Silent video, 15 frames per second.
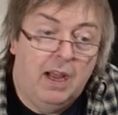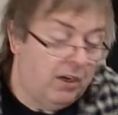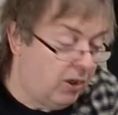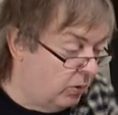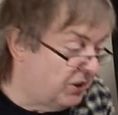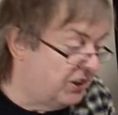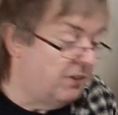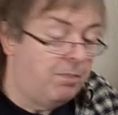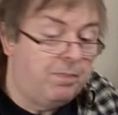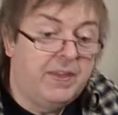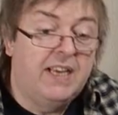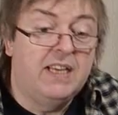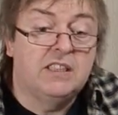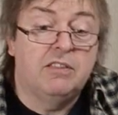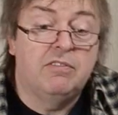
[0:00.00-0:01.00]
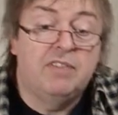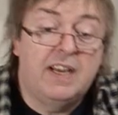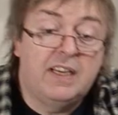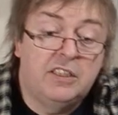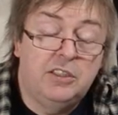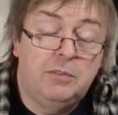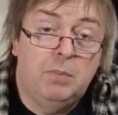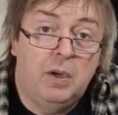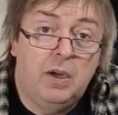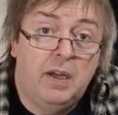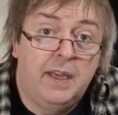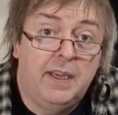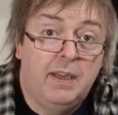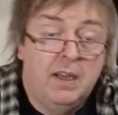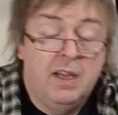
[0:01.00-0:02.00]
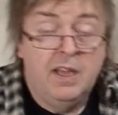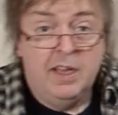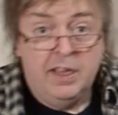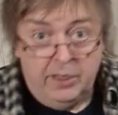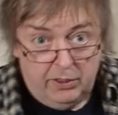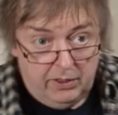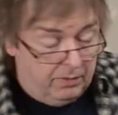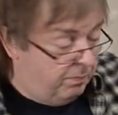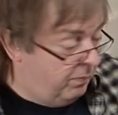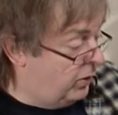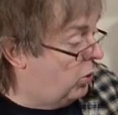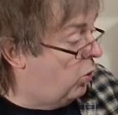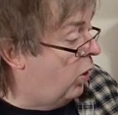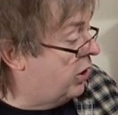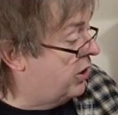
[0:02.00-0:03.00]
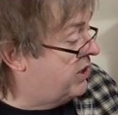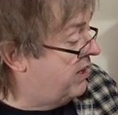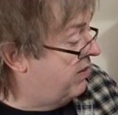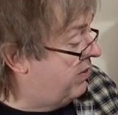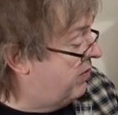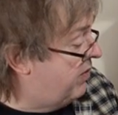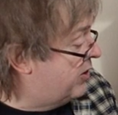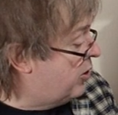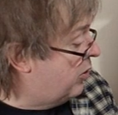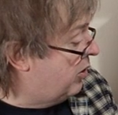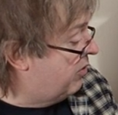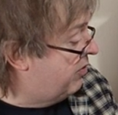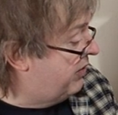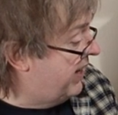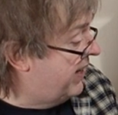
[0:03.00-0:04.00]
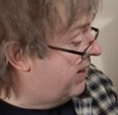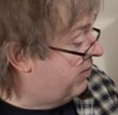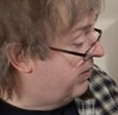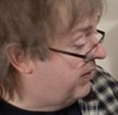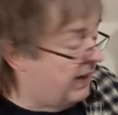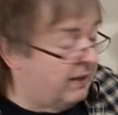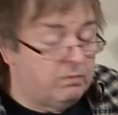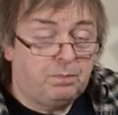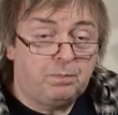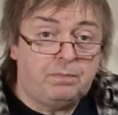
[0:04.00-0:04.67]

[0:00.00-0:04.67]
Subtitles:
Of course, it's affected by the quality of your photography and everything.